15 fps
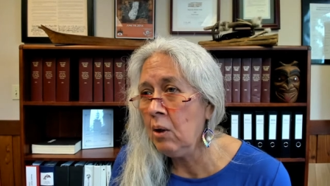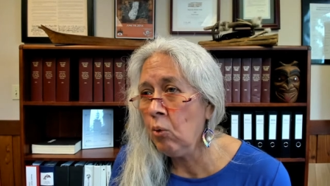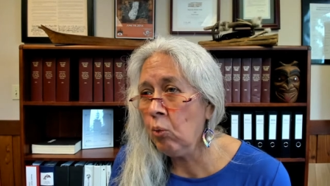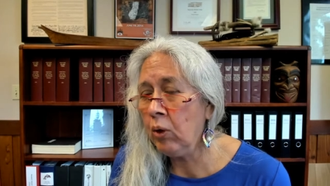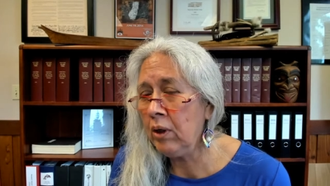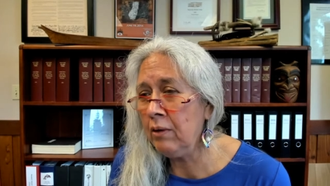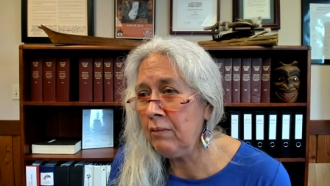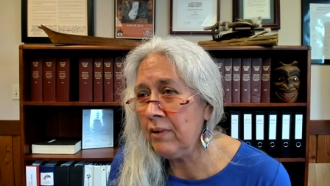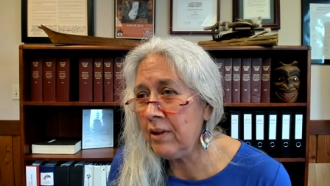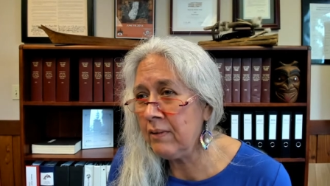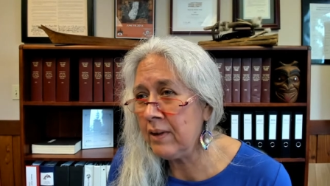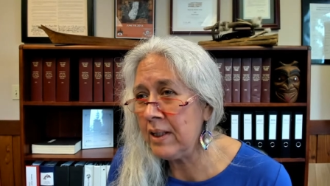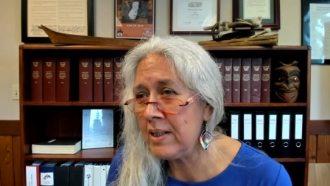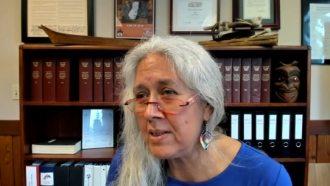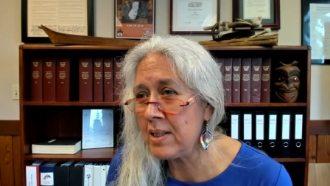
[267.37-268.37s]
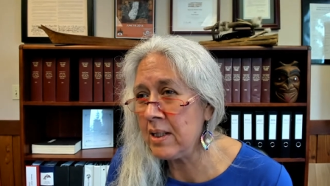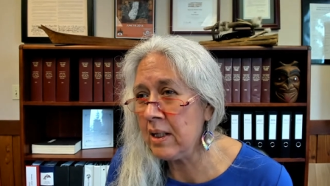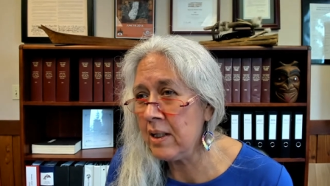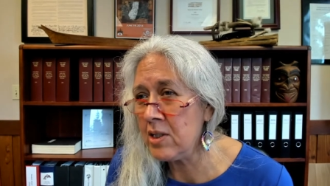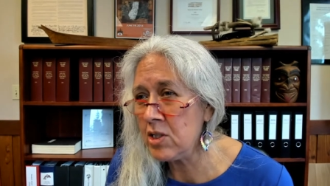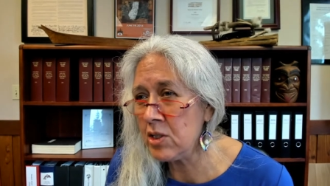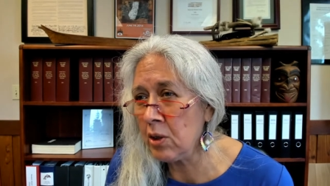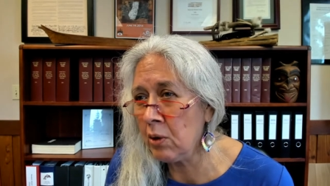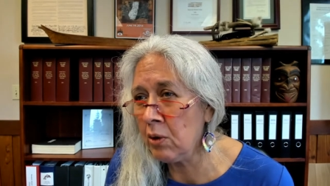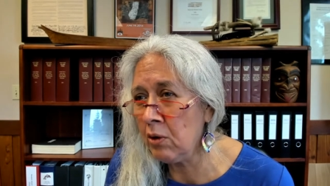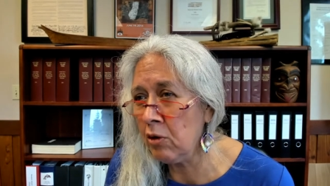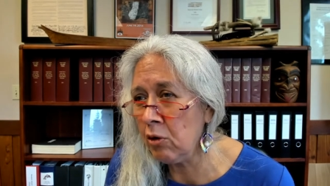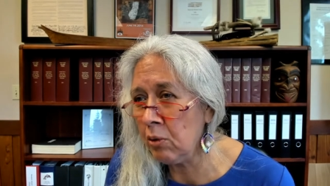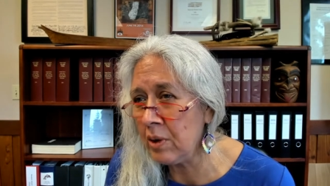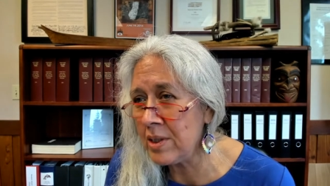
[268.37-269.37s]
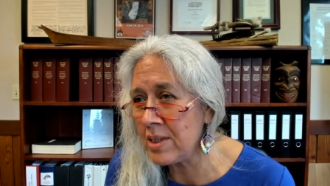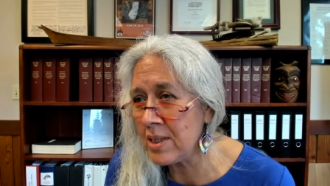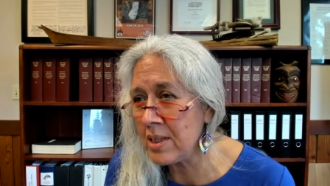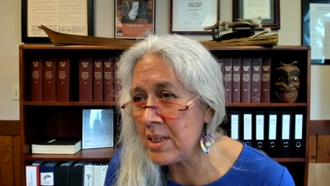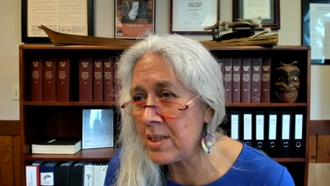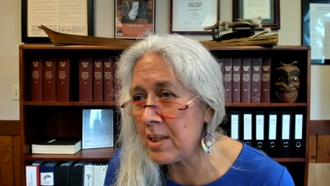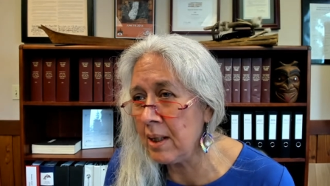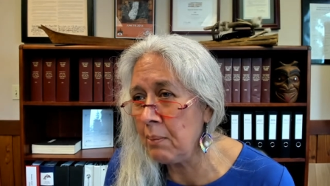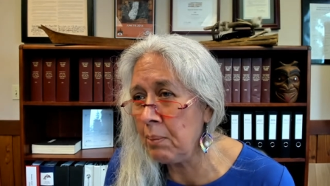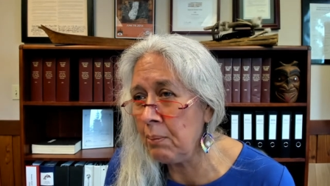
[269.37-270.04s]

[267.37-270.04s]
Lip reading: one of the things that I started doing since I